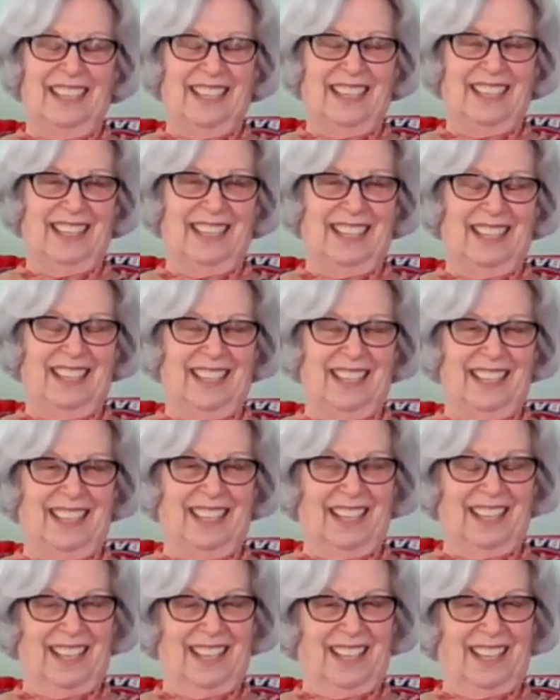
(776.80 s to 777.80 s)

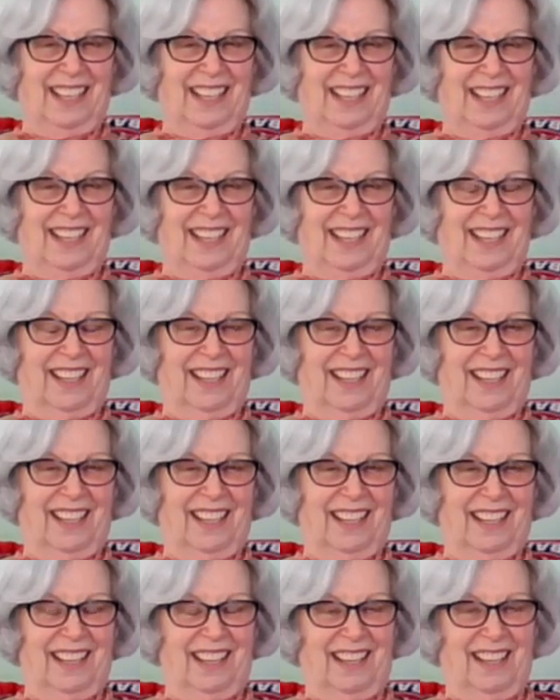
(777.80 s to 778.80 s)

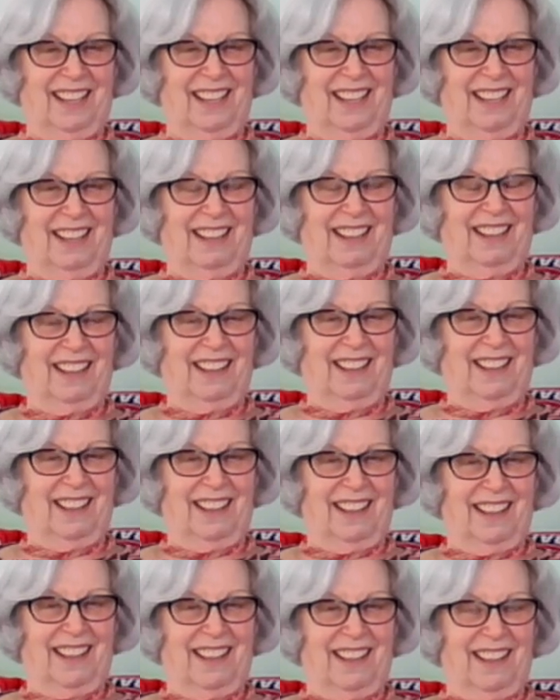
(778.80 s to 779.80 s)

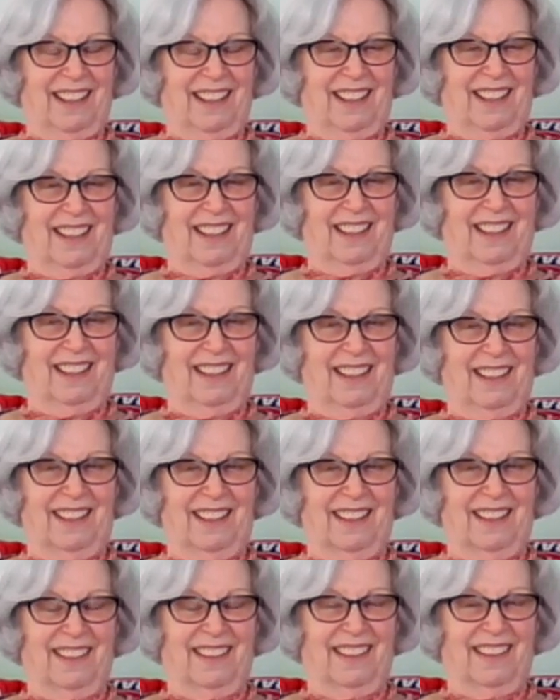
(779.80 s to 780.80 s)

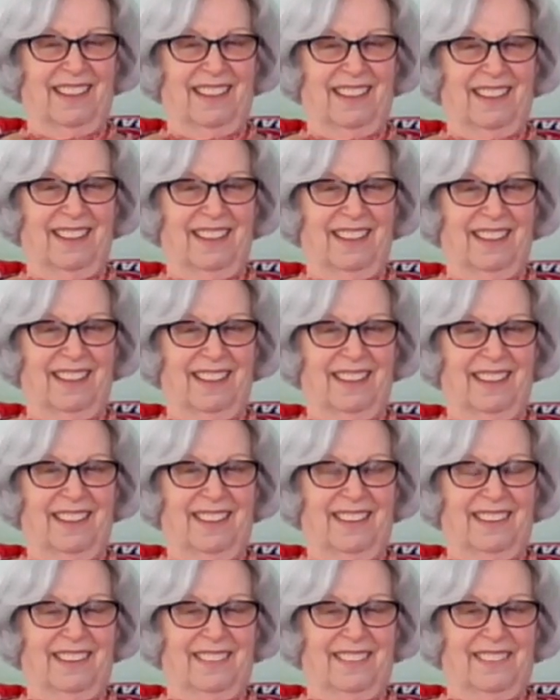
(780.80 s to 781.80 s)

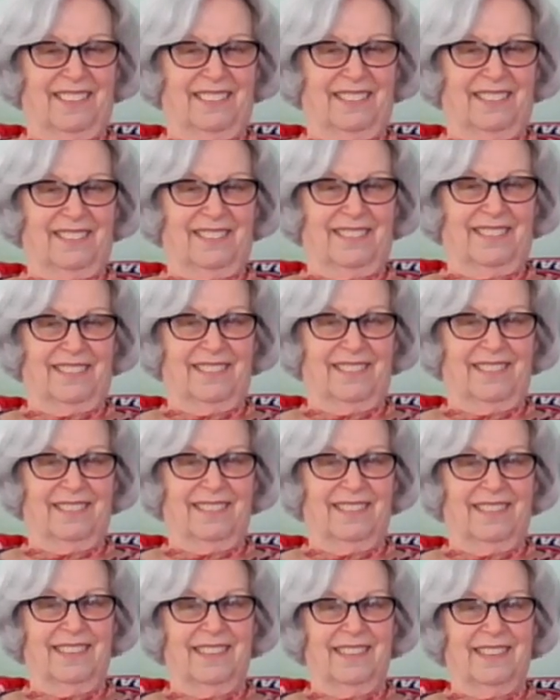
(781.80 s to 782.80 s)

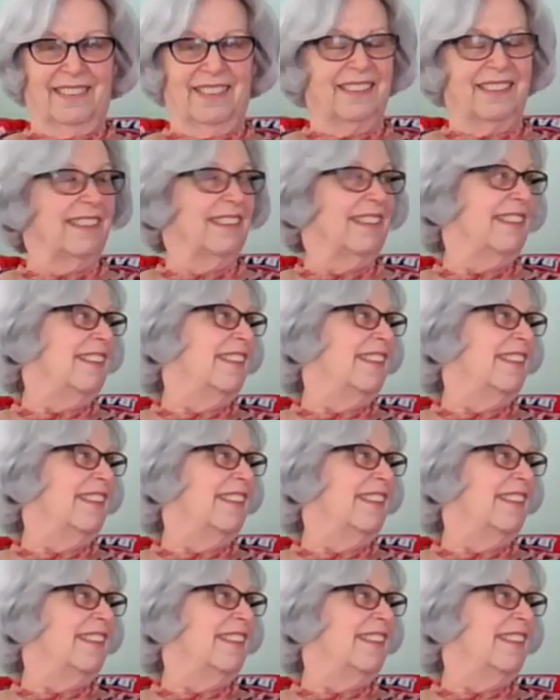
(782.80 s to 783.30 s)
(silent)